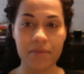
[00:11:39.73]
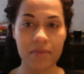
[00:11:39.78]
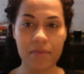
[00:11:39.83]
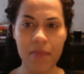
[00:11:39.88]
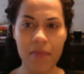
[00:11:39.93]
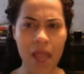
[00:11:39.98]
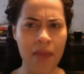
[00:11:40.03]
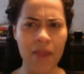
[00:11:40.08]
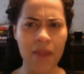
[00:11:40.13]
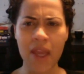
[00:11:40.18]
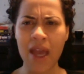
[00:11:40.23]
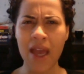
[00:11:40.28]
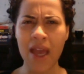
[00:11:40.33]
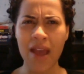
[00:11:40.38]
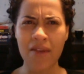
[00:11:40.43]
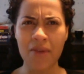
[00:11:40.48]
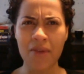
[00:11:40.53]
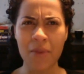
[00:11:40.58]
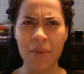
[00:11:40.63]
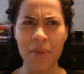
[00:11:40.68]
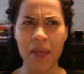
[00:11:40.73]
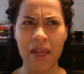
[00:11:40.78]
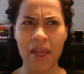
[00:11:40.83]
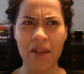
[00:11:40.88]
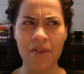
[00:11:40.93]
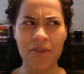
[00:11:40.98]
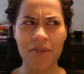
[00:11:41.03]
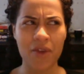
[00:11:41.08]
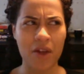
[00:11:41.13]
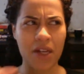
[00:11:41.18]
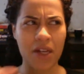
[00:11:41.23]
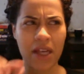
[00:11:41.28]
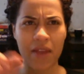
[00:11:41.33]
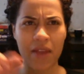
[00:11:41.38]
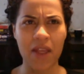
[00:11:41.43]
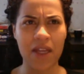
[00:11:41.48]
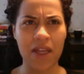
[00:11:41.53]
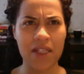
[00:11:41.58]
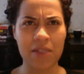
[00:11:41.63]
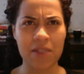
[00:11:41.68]
I think I have a pail of fondant and
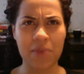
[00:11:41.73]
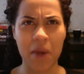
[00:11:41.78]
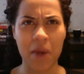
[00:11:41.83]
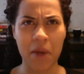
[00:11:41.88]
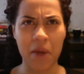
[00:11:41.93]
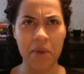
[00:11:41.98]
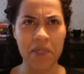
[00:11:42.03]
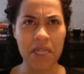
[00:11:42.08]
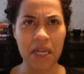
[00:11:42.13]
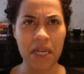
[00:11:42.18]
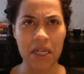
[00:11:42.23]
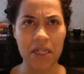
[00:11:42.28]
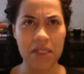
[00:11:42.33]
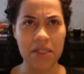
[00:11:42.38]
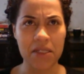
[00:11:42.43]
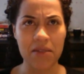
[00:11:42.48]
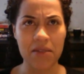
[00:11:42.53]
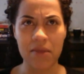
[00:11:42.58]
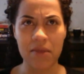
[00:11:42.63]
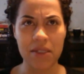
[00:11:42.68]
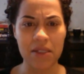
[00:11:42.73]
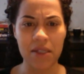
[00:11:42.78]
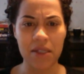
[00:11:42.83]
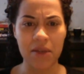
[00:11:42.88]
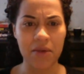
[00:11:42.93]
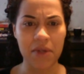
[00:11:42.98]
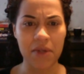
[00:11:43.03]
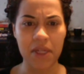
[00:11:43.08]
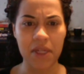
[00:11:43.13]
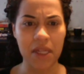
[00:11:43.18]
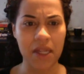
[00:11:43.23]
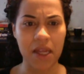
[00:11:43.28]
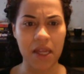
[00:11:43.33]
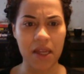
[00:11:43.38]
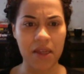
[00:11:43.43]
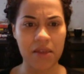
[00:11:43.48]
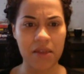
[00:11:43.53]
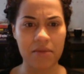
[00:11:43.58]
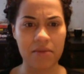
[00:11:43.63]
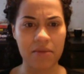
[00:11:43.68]
the expiry date is literally
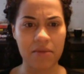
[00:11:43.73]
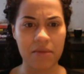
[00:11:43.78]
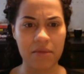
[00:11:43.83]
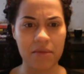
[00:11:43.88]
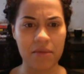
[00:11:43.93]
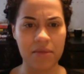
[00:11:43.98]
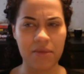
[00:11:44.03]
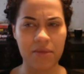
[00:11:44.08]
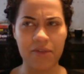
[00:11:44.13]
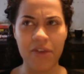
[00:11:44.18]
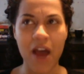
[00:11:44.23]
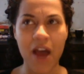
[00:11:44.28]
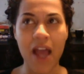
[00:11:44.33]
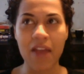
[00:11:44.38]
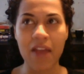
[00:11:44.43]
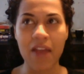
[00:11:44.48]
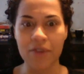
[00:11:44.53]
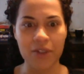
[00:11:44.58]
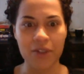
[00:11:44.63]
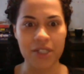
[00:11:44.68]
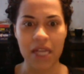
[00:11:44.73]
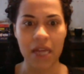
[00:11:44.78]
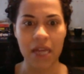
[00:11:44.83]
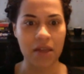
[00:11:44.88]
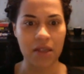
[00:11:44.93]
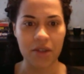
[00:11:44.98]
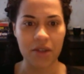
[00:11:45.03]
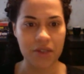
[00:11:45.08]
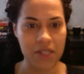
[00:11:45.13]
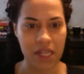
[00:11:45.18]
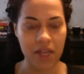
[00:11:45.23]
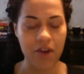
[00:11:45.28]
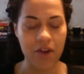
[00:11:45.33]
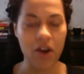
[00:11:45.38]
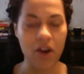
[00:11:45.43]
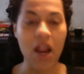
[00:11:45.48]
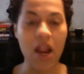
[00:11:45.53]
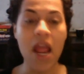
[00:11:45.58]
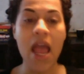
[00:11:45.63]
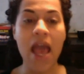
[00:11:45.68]
like 5 or 10 years
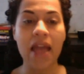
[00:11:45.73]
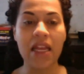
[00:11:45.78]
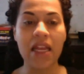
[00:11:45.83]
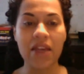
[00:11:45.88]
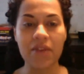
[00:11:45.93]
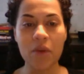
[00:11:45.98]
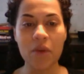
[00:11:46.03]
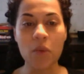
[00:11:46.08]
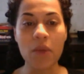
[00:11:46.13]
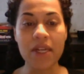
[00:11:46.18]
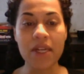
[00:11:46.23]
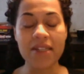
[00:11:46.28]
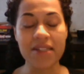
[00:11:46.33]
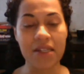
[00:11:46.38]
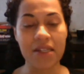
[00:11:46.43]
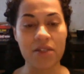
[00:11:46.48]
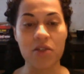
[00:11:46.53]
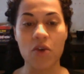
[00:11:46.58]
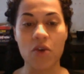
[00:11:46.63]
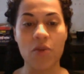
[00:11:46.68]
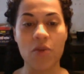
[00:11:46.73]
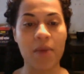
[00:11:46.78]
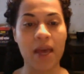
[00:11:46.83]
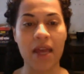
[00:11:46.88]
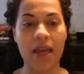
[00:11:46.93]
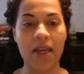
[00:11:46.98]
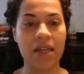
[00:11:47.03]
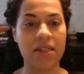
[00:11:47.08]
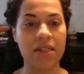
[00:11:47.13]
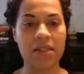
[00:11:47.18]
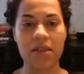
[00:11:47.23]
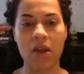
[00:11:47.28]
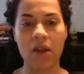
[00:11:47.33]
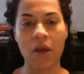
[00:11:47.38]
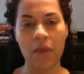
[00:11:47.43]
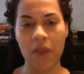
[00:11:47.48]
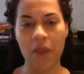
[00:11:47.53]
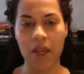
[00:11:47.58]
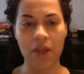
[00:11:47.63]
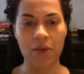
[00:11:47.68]
later. And even when it does go bad, it's
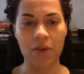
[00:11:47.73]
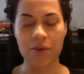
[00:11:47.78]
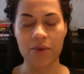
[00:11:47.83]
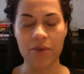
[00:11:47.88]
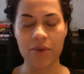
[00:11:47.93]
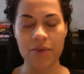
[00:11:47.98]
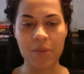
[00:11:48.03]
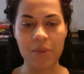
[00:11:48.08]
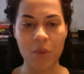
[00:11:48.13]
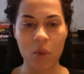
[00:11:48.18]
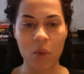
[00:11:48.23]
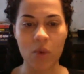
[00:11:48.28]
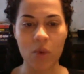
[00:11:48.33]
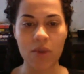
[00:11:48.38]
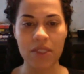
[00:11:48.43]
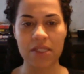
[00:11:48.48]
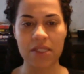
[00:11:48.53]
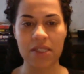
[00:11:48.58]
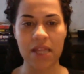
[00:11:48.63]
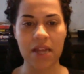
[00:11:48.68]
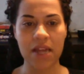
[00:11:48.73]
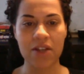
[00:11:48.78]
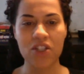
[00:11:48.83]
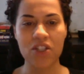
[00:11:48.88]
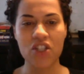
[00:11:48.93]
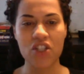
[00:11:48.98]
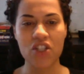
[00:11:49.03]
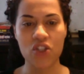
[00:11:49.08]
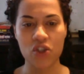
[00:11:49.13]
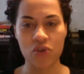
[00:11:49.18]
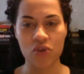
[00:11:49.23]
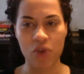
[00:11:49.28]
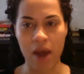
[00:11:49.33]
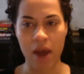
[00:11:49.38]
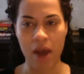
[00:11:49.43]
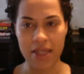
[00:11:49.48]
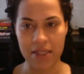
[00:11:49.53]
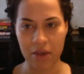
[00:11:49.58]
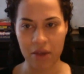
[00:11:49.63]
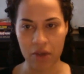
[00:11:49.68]
not that it grows mold, it's that it just
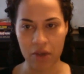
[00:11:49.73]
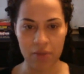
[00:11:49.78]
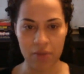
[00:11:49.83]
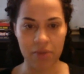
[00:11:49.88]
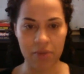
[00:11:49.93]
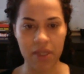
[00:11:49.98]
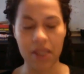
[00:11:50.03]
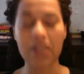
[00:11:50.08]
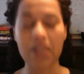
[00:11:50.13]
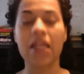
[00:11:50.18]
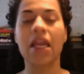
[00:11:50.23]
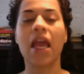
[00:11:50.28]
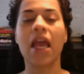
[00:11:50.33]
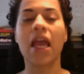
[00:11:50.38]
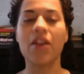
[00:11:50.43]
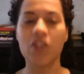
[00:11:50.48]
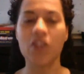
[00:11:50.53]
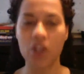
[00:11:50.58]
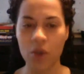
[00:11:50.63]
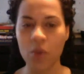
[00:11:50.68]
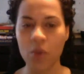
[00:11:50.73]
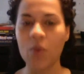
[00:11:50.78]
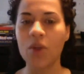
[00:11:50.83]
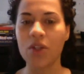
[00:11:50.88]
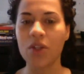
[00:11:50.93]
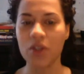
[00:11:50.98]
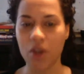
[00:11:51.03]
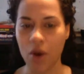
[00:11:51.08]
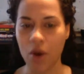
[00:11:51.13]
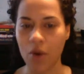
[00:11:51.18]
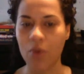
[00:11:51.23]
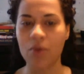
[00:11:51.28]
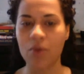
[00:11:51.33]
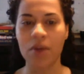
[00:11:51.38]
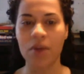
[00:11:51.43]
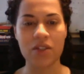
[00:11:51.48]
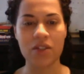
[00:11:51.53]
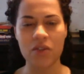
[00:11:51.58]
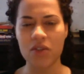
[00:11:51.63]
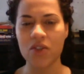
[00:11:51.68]
dries up completely and you will know.
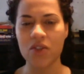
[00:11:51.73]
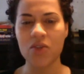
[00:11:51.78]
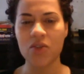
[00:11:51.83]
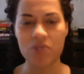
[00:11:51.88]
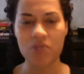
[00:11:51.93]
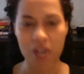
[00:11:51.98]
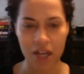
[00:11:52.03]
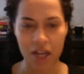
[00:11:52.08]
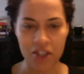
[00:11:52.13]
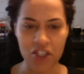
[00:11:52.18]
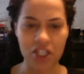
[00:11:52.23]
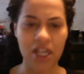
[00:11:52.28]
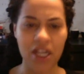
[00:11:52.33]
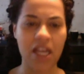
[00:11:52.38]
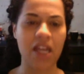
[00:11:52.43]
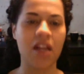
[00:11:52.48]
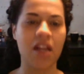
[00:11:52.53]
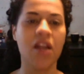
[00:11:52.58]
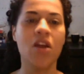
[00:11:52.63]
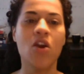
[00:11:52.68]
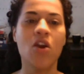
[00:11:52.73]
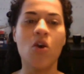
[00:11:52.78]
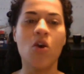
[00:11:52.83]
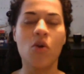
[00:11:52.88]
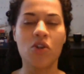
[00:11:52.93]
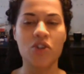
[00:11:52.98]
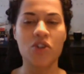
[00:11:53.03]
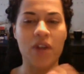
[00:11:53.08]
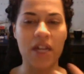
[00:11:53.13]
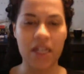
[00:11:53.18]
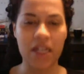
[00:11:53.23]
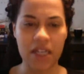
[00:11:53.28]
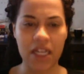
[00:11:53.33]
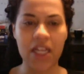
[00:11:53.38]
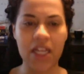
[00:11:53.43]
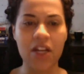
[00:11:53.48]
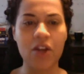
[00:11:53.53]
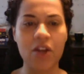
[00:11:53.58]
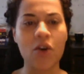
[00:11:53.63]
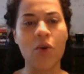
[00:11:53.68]
As soon as you touch it or try to
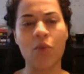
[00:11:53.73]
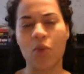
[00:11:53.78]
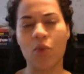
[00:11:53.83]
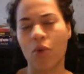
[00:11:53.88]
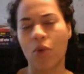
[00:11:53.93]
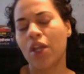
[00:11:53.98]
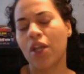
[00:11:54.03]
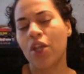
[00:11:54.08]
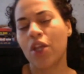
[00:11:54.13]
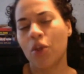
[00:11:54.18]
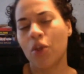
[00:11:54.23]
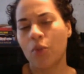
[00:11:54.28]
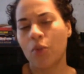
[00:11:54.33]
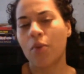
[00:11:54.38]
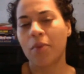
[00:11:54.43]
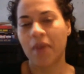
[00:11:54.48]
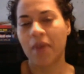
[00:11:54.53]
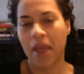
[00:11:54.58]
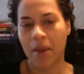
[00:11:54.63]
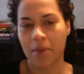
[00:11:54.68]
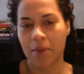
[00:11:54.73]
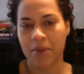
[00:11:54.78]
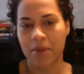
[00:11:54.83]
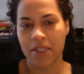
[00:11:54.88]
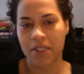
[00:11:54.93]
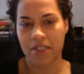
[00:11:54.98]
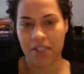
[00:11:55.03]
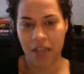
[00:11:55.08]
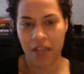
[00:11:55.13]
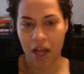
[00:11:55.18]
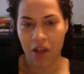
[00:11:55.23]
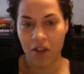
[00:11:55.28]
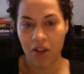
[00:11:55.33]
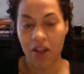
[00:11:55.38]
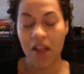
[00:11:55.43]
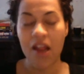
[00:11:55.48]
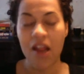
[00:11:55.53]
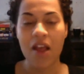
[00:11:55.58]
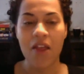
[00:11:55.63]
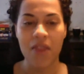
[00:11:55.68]
knead it or roll it, you will be able to
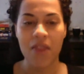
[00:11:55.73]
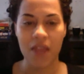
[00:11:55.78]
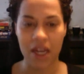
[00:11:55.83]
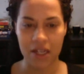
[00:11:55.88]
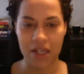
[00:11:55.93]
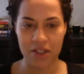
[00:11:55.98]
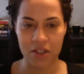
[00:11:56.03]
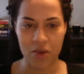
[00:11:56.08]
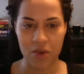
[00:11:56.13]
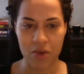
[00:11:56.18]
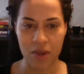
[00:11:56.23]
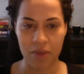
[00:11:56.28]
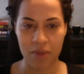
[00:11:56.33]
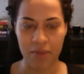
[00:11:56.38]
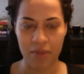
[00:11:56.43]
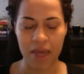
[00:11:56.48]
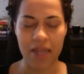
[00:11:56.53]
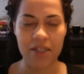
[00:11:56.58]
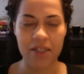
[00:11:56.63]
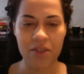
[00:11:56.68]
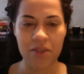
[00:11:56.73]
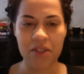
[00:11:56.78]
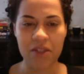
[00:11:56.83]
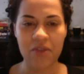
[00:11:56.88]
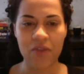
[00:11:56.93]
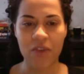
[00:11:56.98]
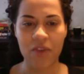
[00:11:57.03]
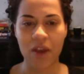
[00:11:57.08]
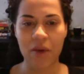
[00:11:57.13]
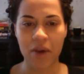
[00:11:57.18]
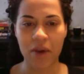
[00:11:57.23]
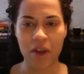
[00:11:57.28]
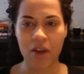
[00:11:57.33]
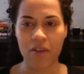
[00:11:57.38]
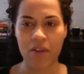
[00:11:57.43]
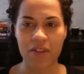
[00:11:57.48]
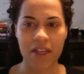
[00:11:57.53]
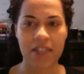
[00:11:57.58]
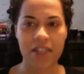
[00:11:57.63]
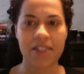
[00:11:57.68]
tell that it's going bad. So it's very
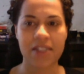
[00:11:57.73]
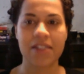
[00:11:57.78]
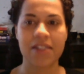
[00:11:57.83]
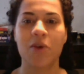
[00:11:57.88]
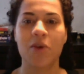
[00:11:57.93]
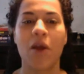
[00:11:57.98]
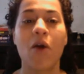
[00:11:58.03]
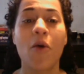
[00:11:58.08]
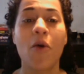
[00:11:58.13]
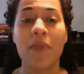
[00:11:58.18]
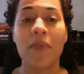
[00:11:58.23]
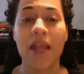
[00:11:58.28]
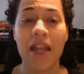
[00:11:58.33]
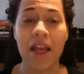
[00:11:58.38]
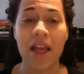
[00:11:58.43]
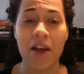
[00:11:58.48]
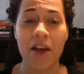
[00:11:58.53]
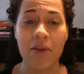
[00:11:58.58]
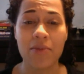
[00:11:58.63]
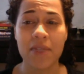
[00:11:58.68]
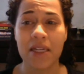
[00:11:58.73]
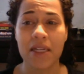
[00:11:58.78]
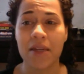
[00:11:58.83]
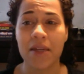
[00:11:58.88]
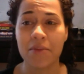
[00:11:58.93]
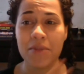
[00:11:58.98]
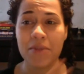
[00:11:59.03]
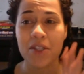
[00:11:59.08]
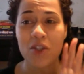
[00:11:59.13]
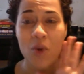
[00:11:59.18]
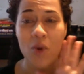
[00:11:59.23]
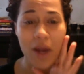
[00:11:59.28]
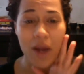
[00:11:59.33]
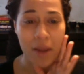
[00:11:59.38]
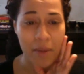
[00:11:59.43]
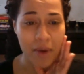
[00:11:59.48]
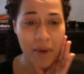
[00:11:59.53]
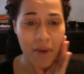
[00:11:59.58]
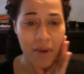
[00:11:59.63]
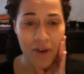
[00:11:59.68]
obvious. So I hope that helped, and I'm sorry
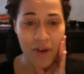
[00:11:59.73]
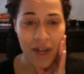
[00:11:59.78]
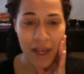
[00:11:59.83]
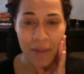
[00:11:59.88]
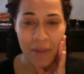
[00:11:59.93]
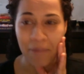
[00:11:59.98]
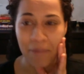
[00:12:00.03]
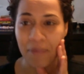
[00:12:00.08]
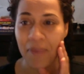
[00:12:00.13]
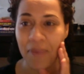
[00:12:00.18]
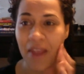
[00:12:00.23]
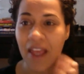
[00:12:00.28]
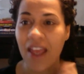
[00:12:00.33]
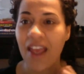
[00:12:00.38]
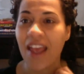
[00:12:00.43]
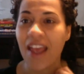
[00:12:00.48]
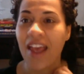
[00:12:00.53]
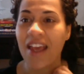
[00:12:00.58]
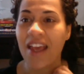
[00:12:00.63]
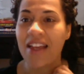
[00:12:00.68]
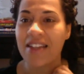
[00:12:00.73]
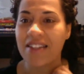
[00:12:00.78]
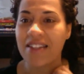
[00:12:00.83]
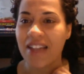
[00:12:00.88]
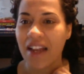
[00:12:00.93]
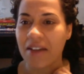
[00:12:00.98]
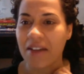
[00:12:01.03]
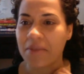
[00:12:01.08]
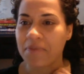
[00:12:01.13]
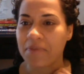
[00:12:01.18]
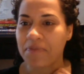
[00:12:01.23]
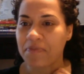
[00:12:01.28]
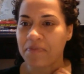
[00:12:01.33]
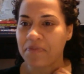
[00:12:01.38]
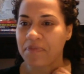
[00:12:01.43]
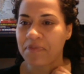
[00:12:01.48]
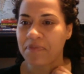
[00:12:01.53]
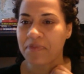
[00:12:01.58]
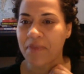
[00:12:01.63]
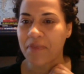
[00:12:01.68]
about your name. Done.
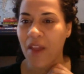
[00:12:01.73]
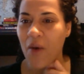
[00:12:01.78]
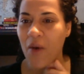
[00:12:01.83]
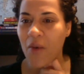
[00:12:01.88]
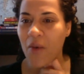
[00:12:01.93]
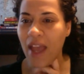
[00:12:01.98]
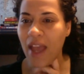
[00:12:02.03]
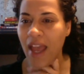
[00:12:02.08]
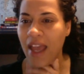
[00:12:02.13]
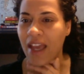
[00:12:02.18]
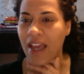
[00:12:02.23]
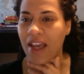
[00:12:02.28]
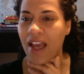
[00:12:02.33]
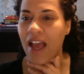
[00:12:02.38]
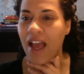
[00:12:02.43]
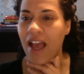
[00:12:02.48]
Okay.